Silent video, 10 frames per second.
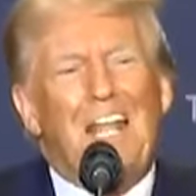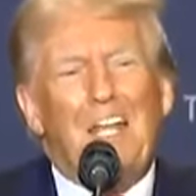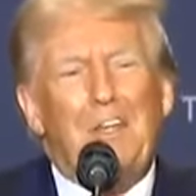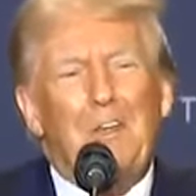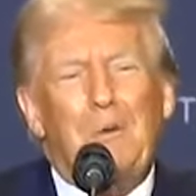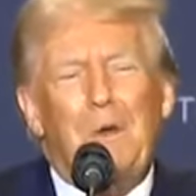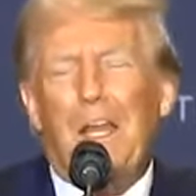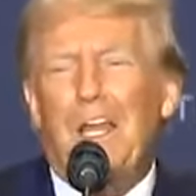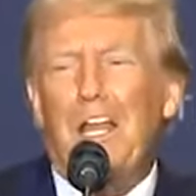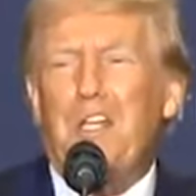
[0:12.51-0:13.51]
What a
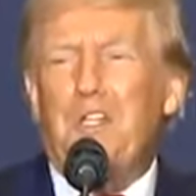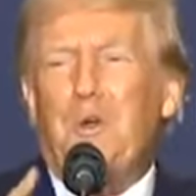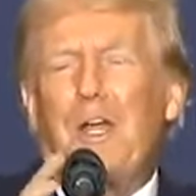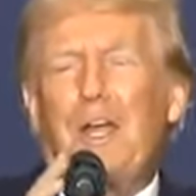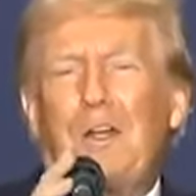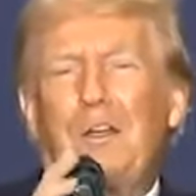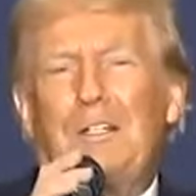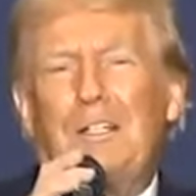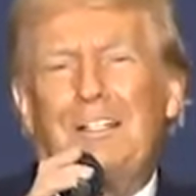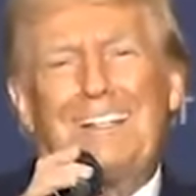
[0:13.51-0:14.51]
nice crowd.
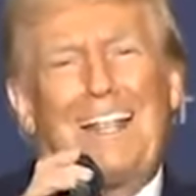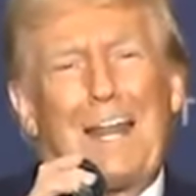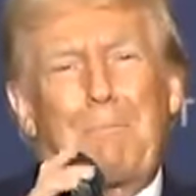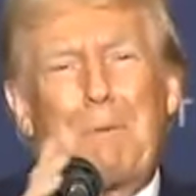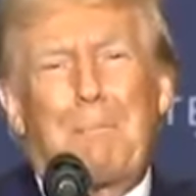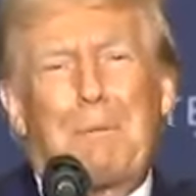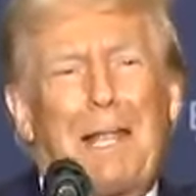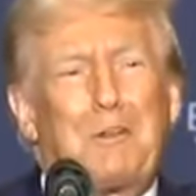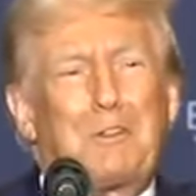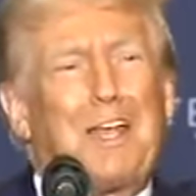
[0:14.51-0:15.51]
A lot of people
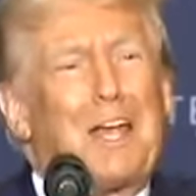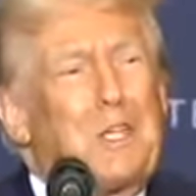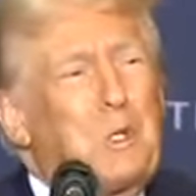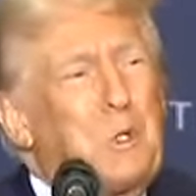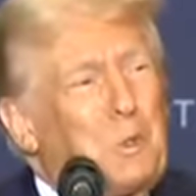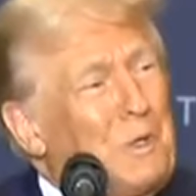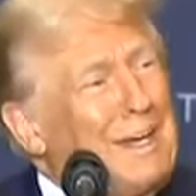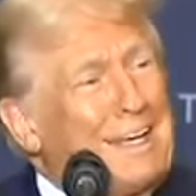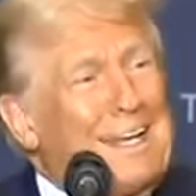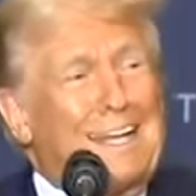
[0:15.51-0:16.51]
outside, too, trying to
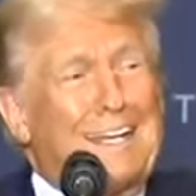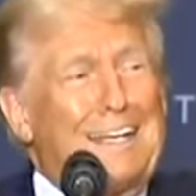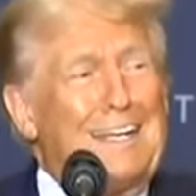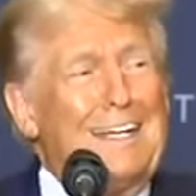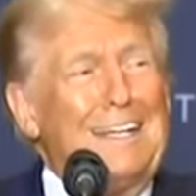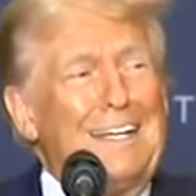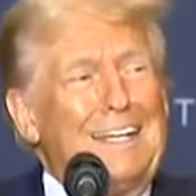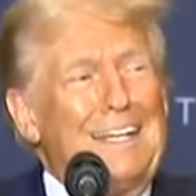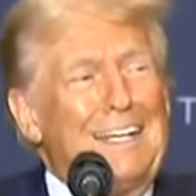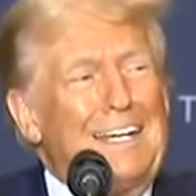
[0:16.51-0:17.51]
get in.
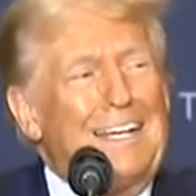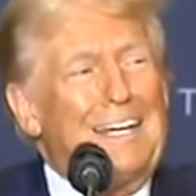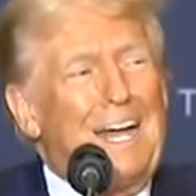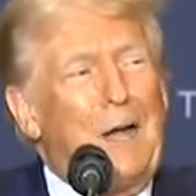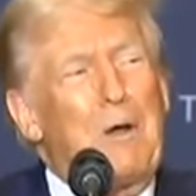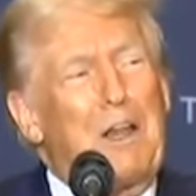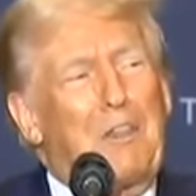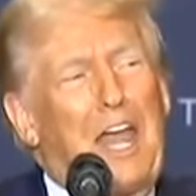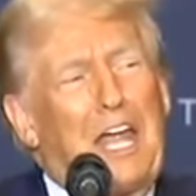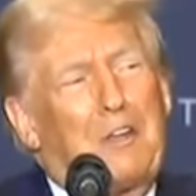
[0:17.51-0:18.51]
I want to
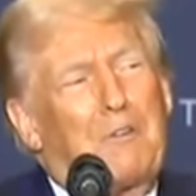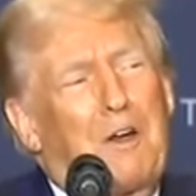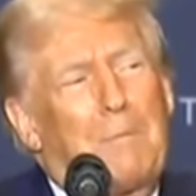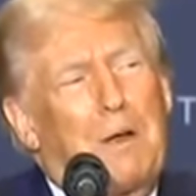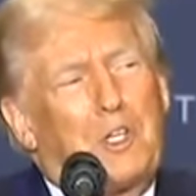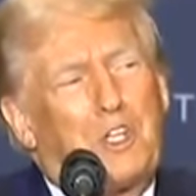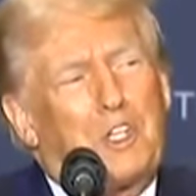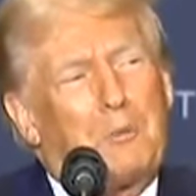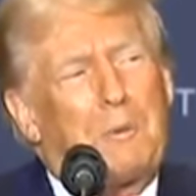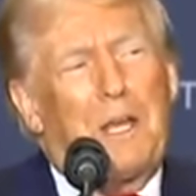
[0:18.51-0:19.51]
thank you very much. This has
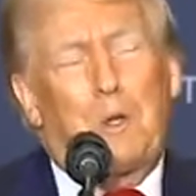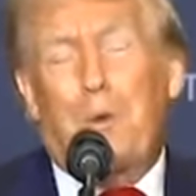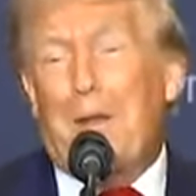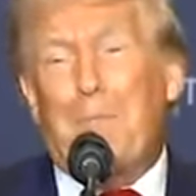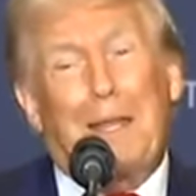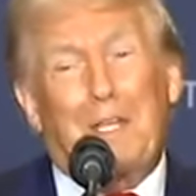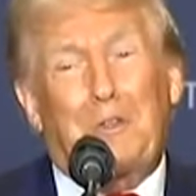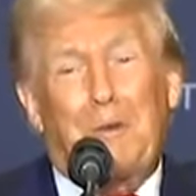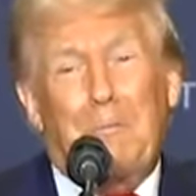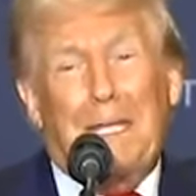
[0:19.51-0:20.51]
been a great place for
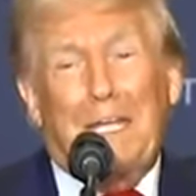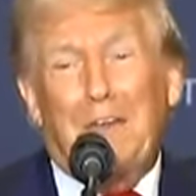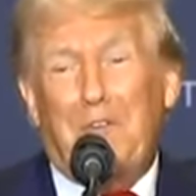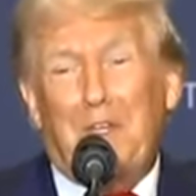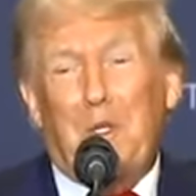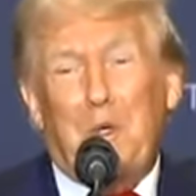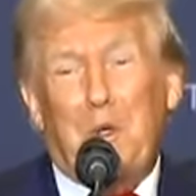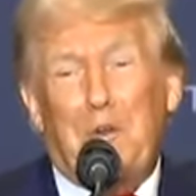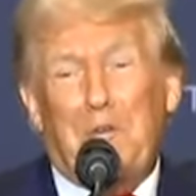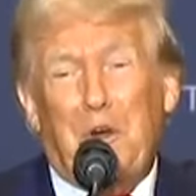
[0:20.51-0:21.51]
me and for you and
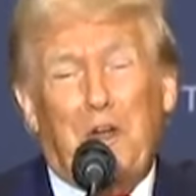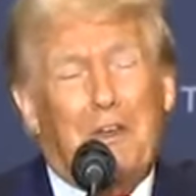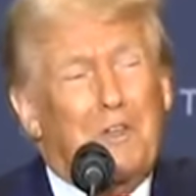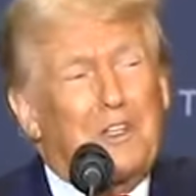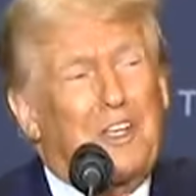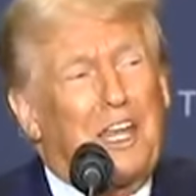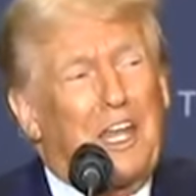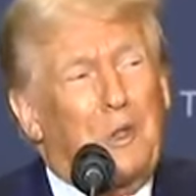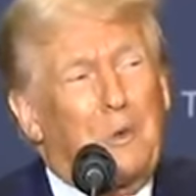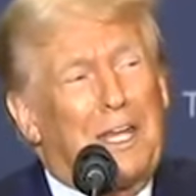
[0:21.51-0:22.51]
for all of us together.
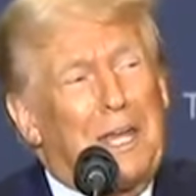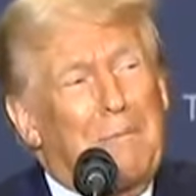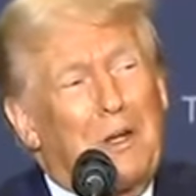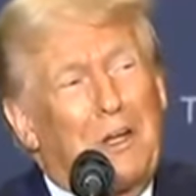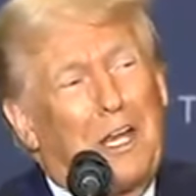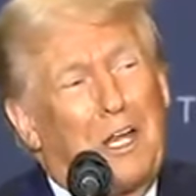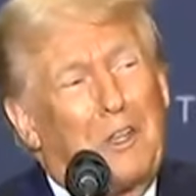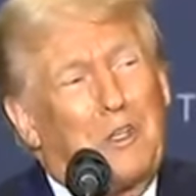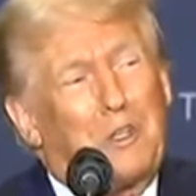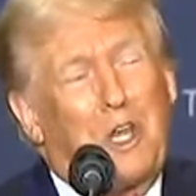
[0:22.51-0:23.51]
We came here together.
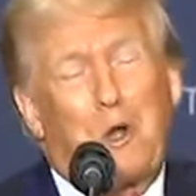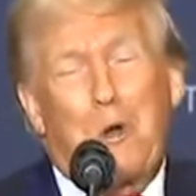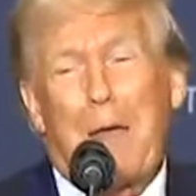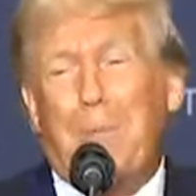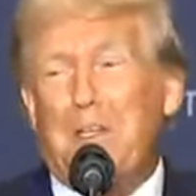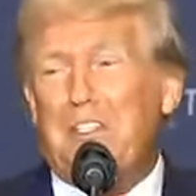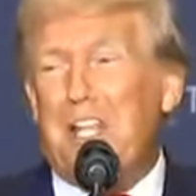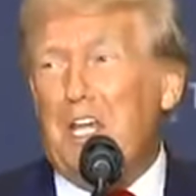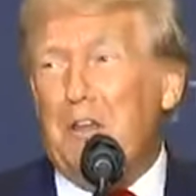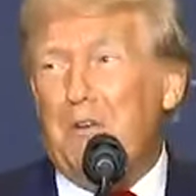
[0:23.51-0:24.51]
Cedar Rapids,
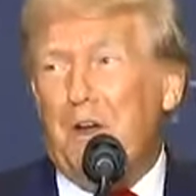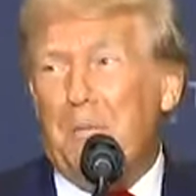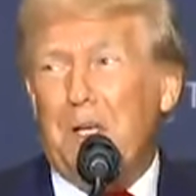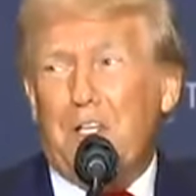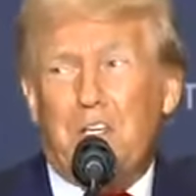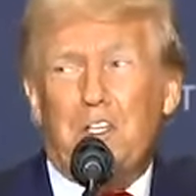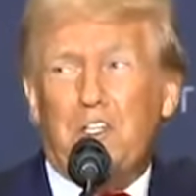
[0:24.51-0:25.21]
thank you very much. It's